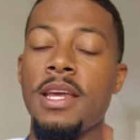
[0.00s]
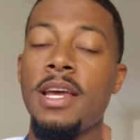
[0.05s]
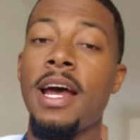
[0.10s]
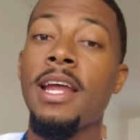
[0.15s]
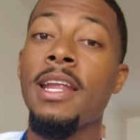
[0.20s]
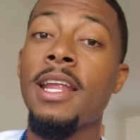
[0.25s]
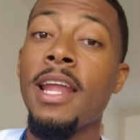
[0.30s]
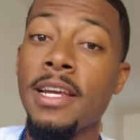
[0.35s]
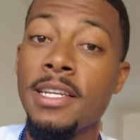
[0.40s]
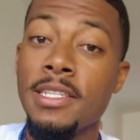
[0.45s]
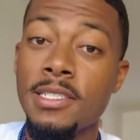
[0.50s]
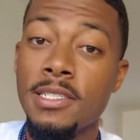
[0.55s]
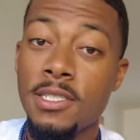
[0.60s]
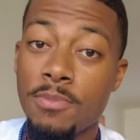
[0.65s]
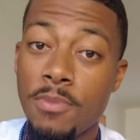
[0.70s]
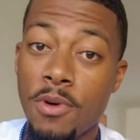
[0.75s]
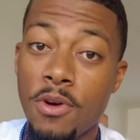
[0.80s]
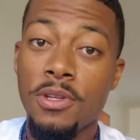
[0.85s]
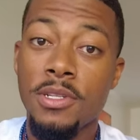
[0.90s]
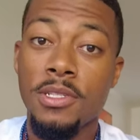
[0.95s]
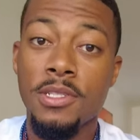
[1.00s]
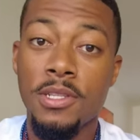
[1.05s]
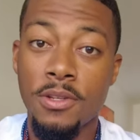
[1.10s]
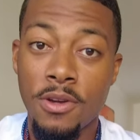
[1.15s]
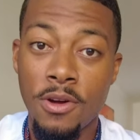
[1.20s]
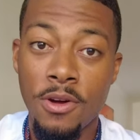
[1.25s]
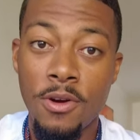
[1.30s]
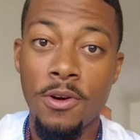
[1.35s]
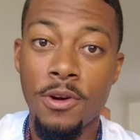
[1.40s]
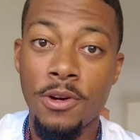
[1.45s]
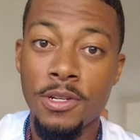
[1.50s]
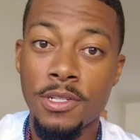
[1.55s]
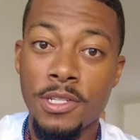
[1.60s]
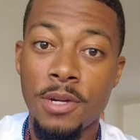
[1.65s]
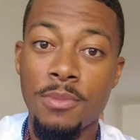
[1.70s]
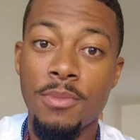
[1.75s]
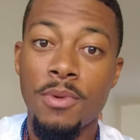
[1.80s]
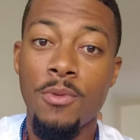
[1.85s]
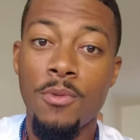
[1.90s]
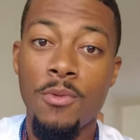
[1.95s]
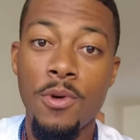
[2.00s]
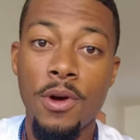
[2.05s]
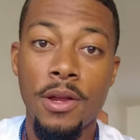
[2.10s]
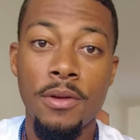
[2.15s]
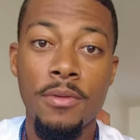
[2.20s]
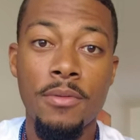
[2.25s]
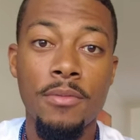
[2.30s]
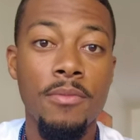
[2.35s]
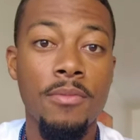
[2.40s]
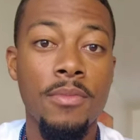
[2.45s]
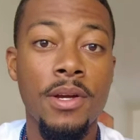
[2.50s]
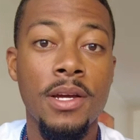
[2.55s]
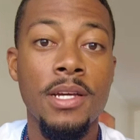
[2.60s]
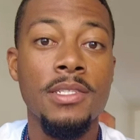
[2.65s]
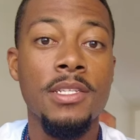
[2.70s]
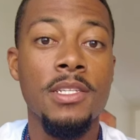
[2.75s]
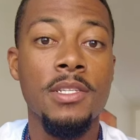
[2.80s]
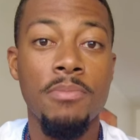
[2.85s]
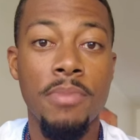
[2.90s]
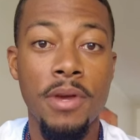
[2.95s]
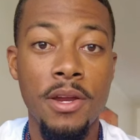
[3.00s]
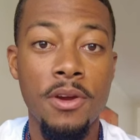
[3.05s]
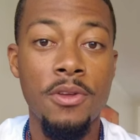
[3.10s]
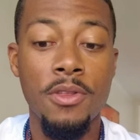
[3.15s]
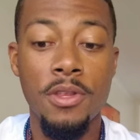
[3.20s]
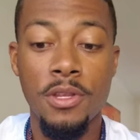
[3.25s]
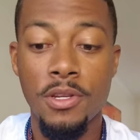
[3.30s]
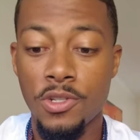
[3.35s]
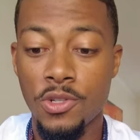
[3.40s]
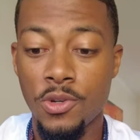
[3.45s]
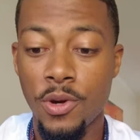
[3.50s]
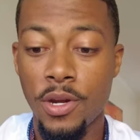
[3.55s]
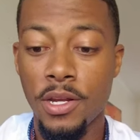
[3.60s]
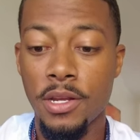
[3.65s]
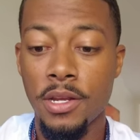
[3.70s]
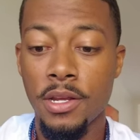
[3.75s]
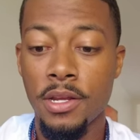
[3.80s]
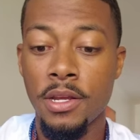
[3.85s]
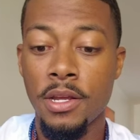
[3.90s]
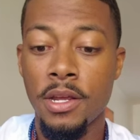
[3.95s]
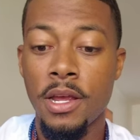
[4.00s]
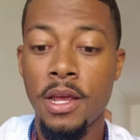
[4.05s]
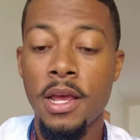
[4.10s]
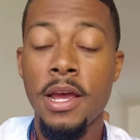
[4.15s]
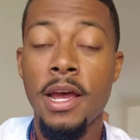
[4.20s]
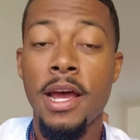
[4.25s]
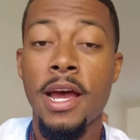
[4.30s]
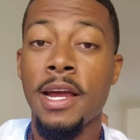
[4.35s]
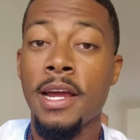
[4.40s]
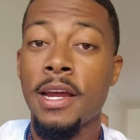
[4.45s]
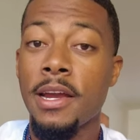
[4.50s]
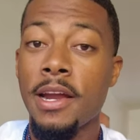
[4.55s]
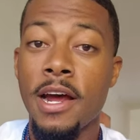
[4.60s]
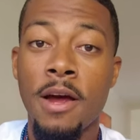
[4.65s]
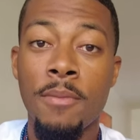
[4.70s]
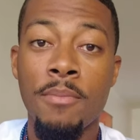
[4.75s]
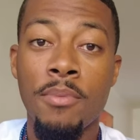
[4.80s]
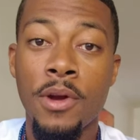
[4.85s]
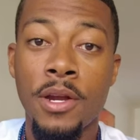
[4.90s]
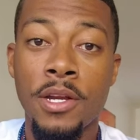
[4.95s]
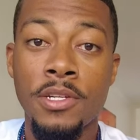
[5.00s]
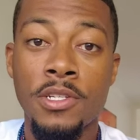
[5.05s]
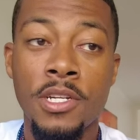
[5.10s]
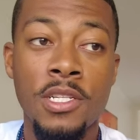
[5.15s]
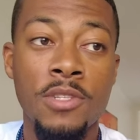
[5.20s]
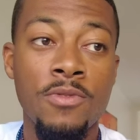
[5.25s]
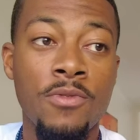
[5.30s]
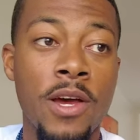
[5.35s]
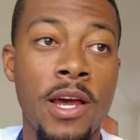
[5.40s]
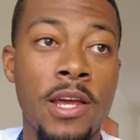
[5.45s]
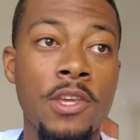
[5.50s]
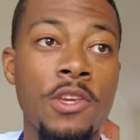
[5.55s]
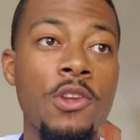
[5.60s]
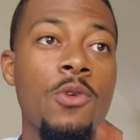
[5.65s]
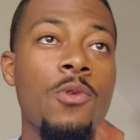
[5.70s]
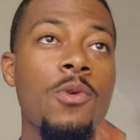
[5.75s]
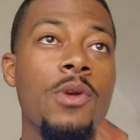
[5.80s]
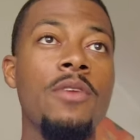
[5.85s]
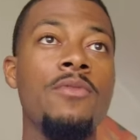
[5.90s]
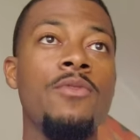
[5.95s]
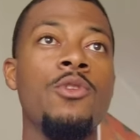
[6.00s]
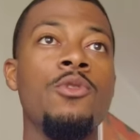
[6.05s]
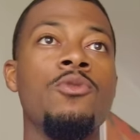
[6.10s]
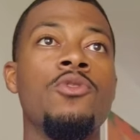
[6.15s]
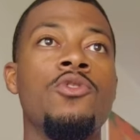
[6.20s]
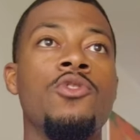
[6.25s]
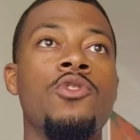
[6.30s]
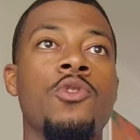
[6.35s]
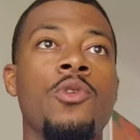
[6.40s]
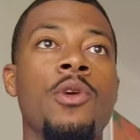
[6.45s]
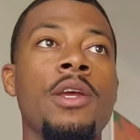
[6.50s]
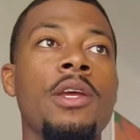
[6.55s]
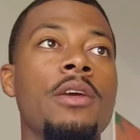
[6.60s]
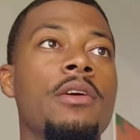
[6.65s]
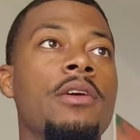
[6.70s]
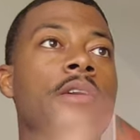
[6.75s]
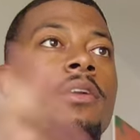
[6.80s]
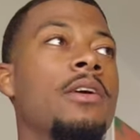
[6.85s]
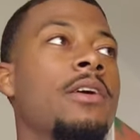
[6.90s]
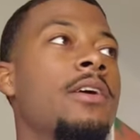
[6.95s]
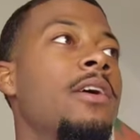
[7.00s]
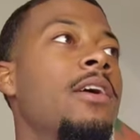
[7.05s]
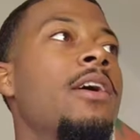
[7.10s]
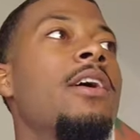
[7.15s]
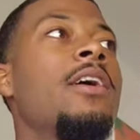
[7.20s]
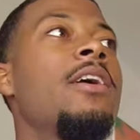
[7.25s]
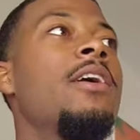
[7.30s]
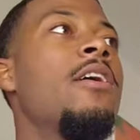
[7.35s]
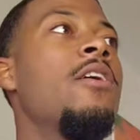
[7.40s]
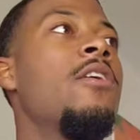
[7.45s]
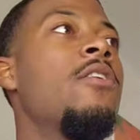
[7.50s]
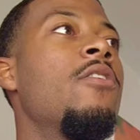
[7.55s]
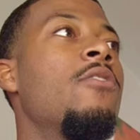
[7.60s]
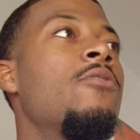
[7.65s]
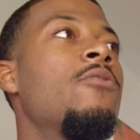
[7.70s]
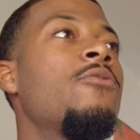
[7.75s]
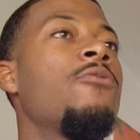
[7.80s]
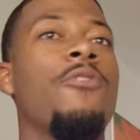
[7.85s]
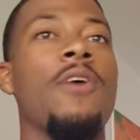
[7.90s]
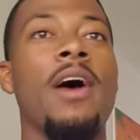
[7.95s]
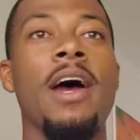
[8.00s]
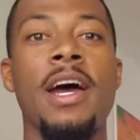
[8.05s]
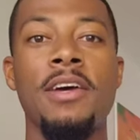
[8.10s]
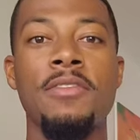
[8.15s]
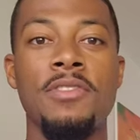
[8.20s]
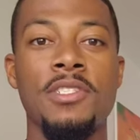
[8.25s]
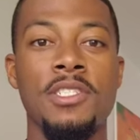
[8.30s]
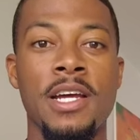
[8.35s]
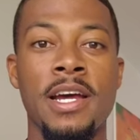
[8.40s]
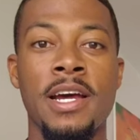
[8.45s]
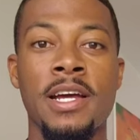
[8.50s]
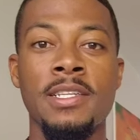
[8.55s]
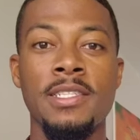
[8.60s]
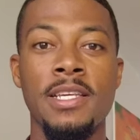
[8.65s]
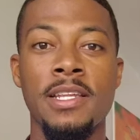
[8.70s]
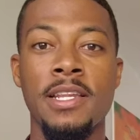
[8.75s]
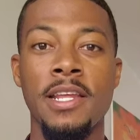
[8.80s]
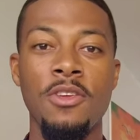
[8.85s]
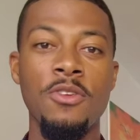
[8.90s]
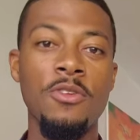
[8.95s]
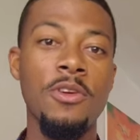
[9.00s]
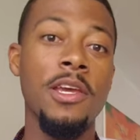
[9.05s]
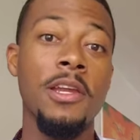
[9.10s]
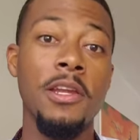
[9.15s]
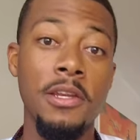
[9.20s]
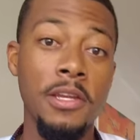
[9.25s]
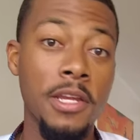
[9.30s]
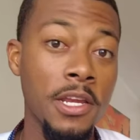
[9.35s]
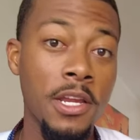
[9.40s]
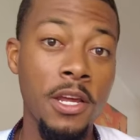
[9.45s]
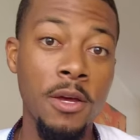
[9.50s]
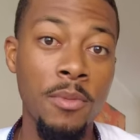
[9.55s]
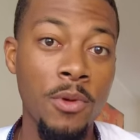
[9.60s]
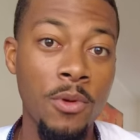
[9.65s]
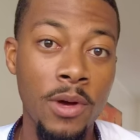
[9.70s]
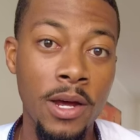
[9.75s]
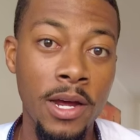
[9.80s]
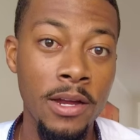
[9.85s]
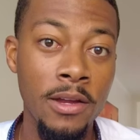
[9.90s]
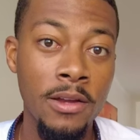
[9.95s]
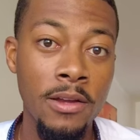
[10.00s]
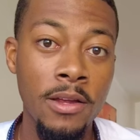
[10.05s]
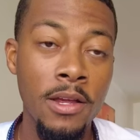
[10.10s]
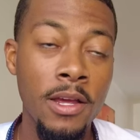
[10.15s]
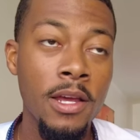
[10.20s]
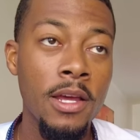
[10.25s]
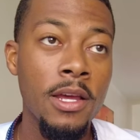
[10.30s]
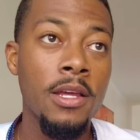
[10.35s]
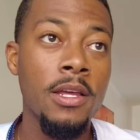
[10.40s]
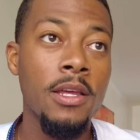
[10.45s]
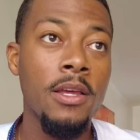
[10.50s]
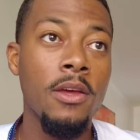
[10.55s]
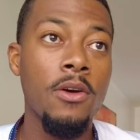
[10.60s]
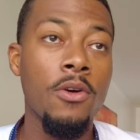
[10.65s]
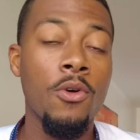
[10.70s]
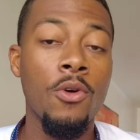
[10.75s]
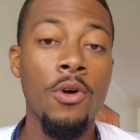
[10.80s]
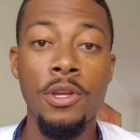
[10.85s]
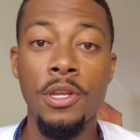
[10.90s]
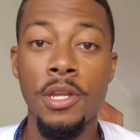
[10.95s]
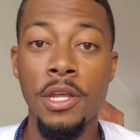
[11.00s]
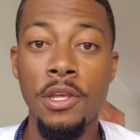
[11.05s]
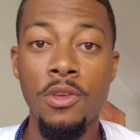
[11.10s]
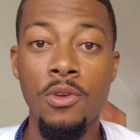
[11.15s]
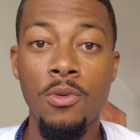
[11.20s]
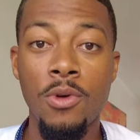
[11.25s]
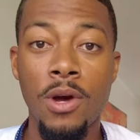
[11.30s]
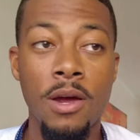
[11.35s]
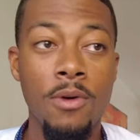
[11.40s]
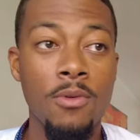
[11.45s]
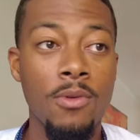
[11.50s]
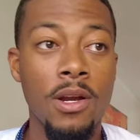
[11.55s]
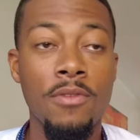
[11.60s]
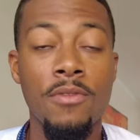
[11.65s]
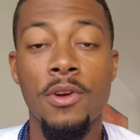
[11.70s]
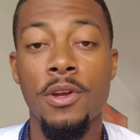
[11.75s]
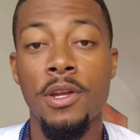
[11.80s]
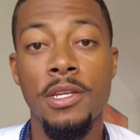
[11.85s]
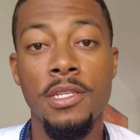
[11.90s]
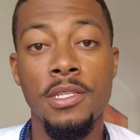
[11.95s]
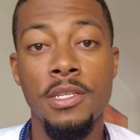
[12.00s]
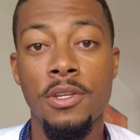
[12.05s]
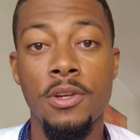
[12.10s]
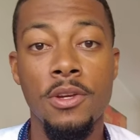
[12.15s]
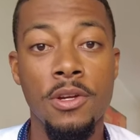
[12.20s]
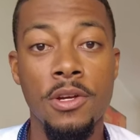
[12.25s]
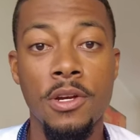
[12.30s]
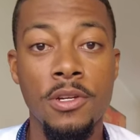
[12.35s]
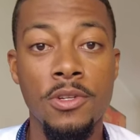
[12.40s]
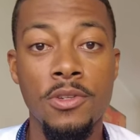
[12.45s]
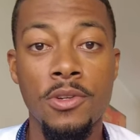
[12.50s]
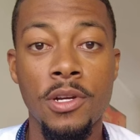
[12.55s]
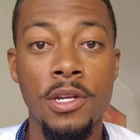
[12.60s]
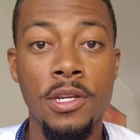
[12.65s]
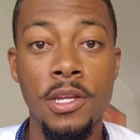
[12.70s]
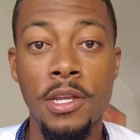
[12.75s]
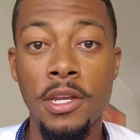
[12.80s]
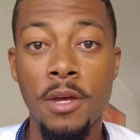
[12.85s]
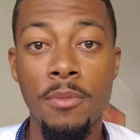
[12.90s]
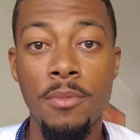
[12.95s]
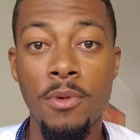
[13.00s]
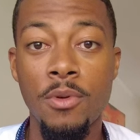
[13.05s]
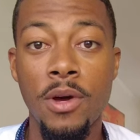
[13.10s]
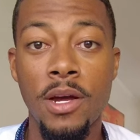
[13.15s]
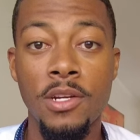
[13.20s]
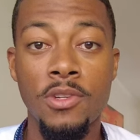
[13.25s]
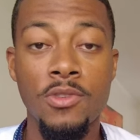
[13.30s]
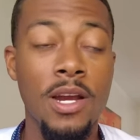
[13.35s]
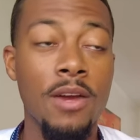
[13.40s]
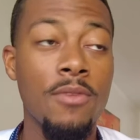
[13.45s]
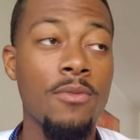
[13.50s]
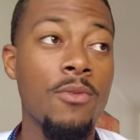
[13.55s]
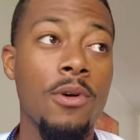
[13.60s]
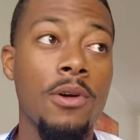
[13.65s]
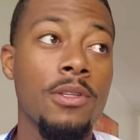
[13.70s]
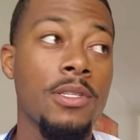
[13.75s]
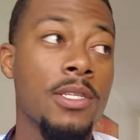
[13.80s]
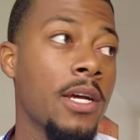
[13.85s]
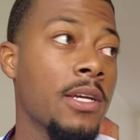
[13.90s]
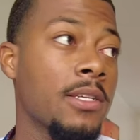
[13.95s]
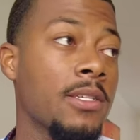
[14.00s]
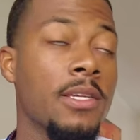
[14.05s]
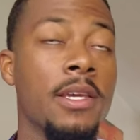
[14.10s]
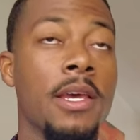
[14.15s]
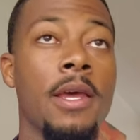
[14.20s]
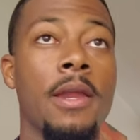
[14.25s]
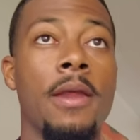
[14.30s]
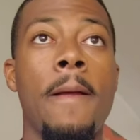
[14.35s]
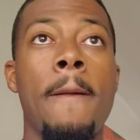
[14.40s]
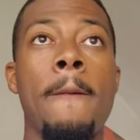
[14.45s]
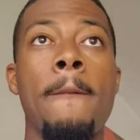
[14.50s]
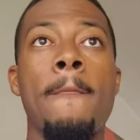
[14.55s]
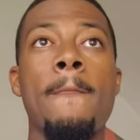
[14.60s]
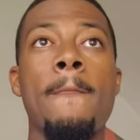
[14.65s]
I like smoking cigars, number one, because it's better than drinking. I can operate just fine. You know, whenever you drink 5 shots and then you get a DWI or a DUI, whatever it is in your country, a DWI, driving while intoxicated.